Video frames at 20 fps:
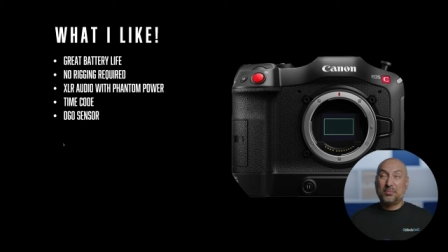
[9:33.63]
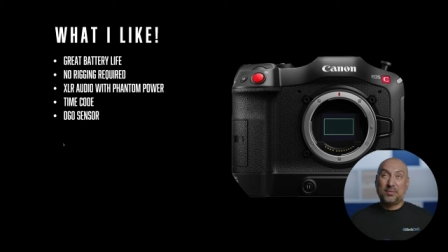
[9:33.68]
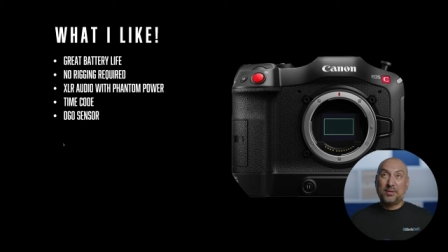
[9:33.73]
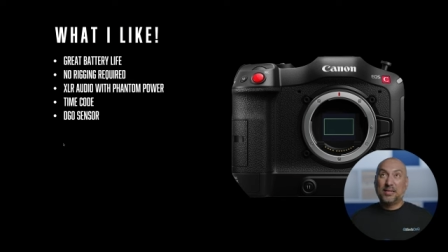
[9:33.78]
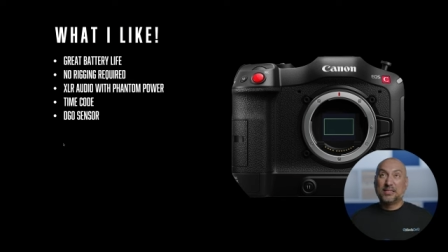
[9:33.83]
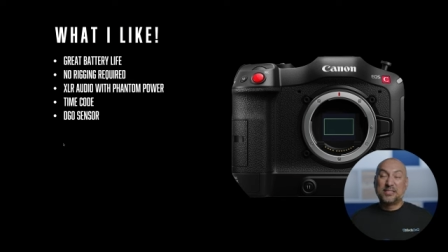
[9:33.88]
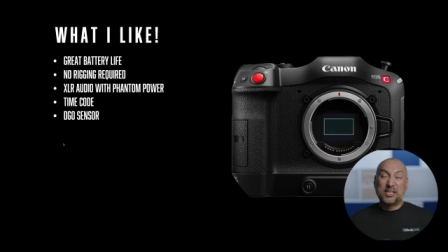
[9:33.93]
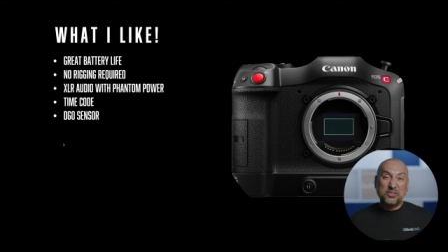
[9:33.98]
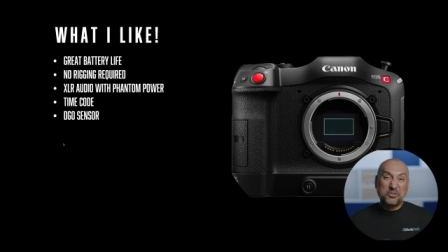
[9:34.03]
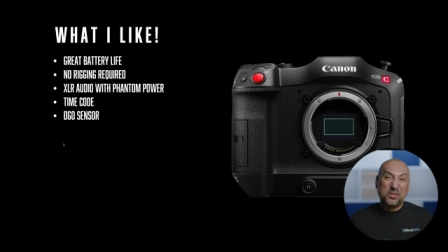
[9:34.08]

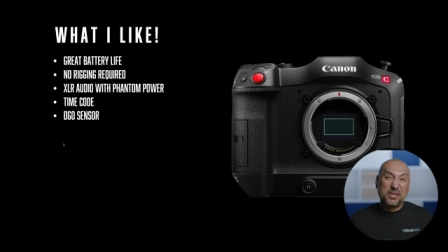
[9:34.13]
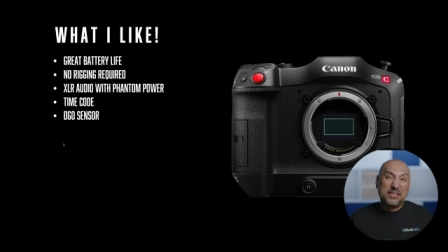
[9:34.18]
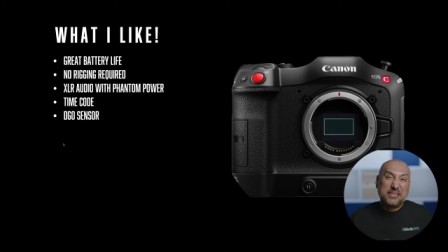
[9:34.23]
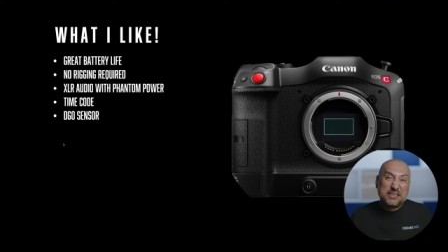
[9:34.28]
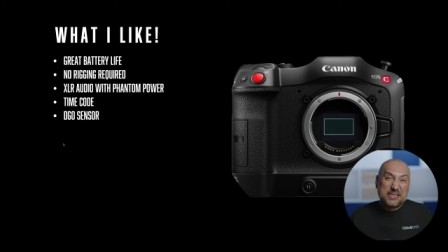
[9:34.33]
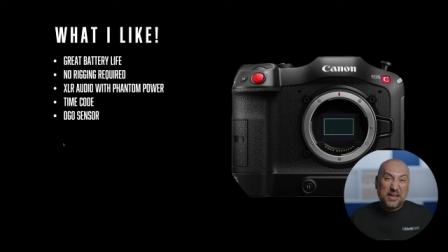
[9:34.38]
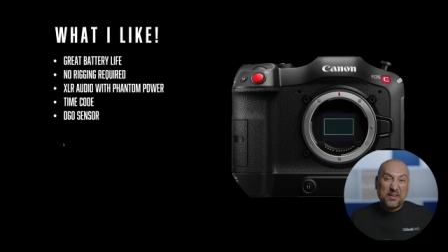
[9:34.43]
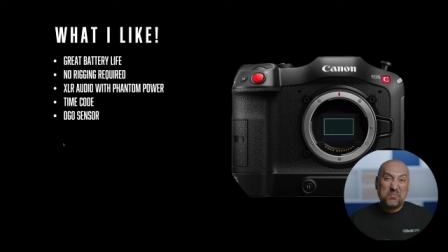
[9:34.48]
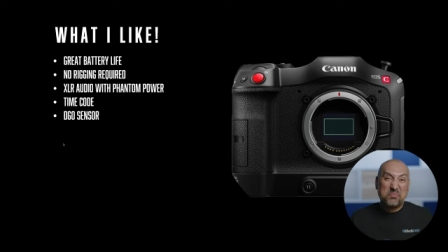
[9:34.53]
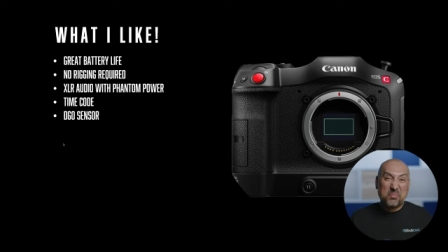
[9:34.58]
essentially
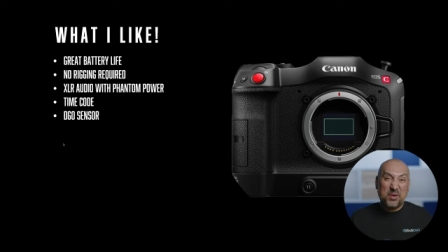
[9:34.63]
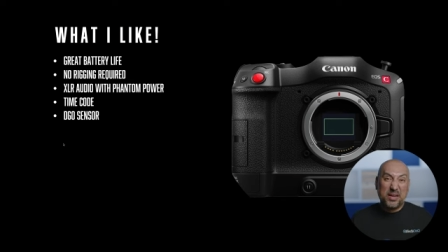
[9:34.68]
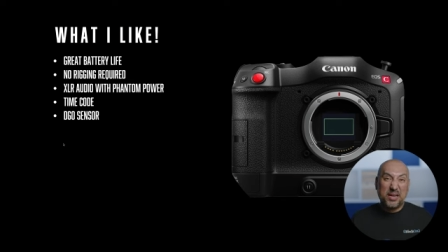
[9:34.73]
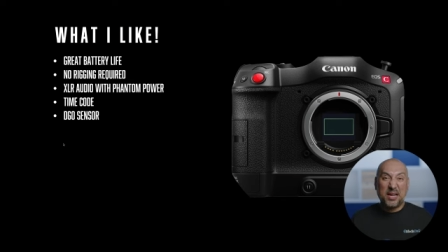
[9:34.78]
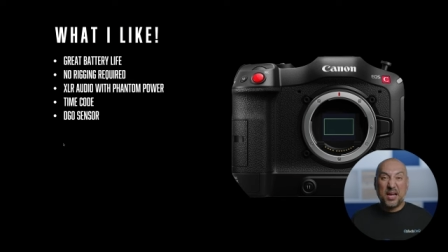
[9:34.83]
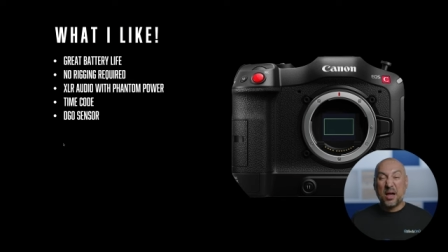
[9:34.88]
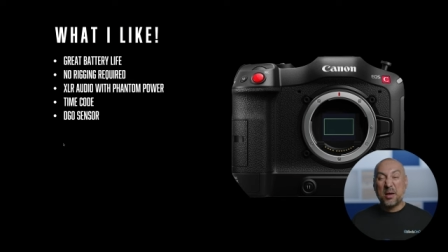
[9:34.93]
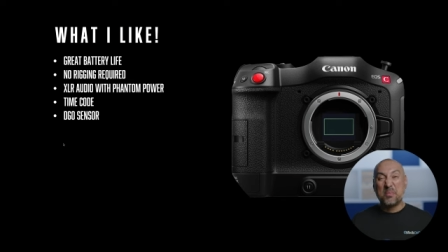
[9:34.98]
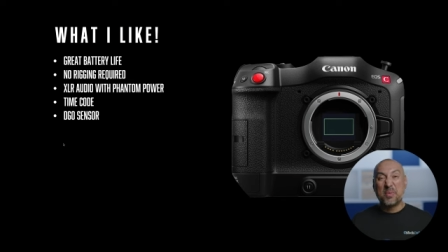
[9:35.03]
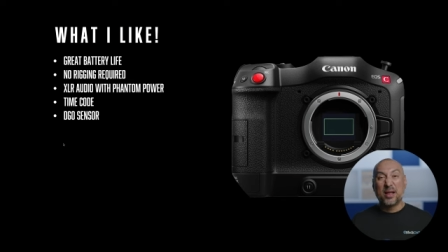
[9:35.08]
save money
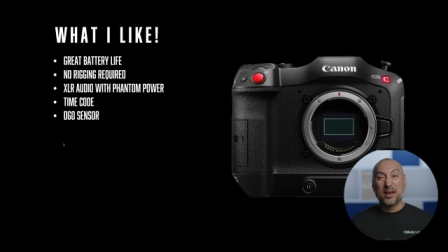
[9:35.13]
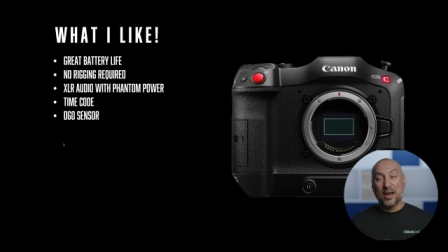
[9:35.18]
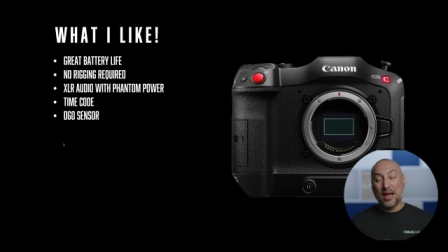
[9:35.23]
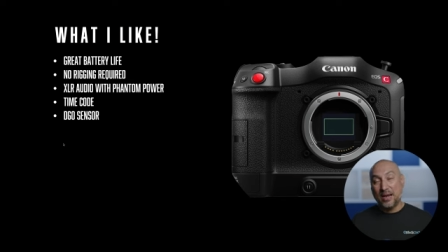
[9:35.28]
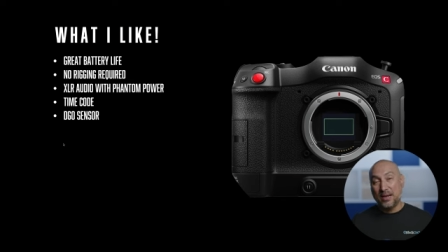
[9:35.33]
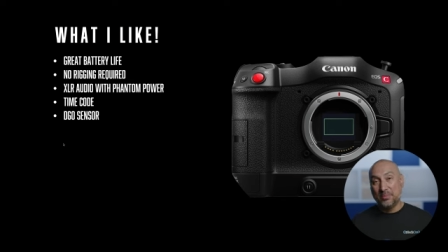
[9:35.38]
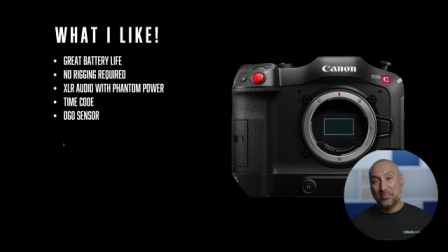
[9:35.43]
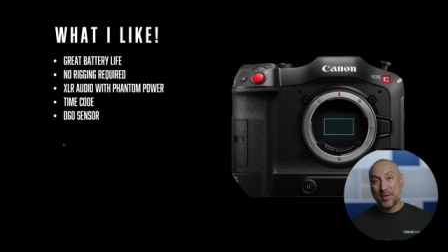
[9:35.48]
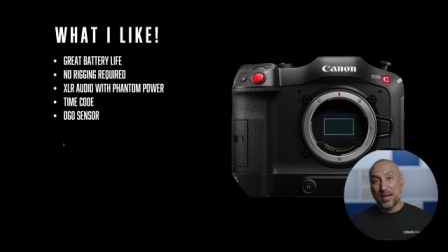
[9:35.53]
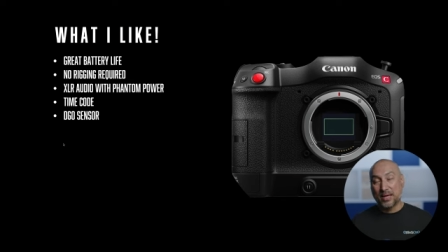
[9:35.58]
on my
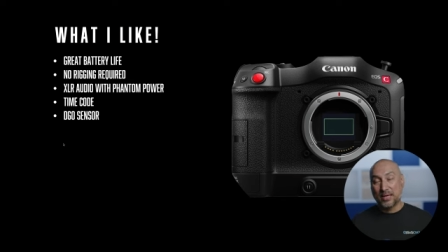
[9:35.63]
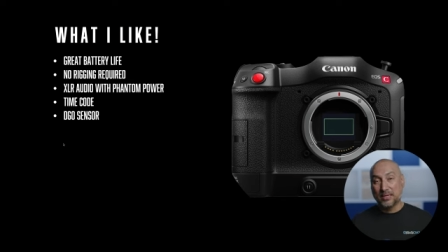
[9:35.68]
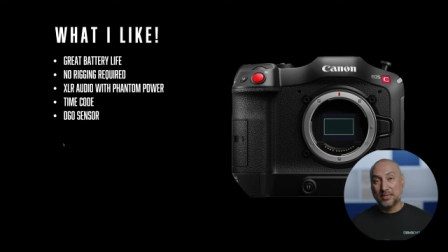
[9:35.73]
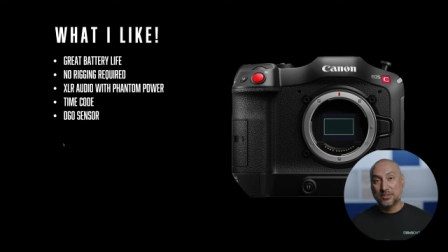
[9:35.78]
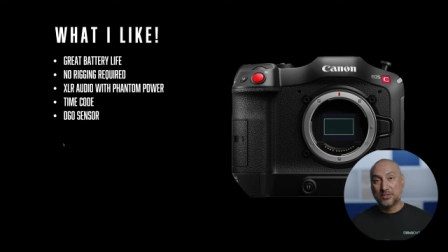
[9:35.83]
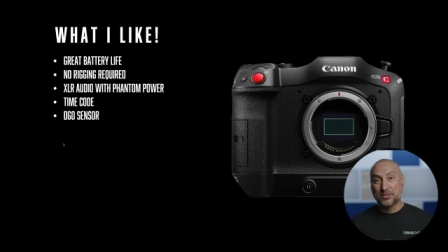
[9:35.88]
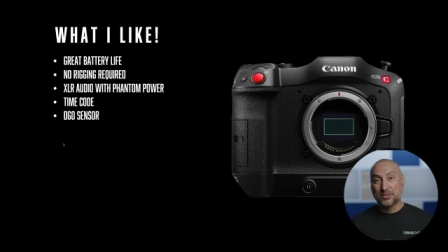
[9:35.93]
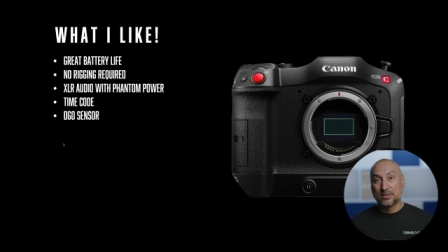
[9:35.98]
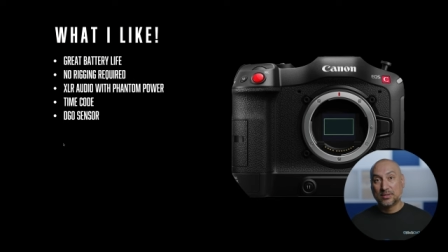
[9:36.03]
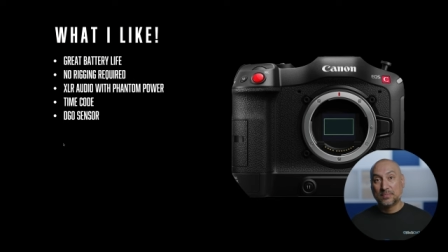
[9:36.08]
lighting
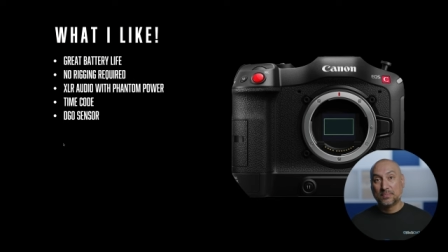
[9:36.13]
package.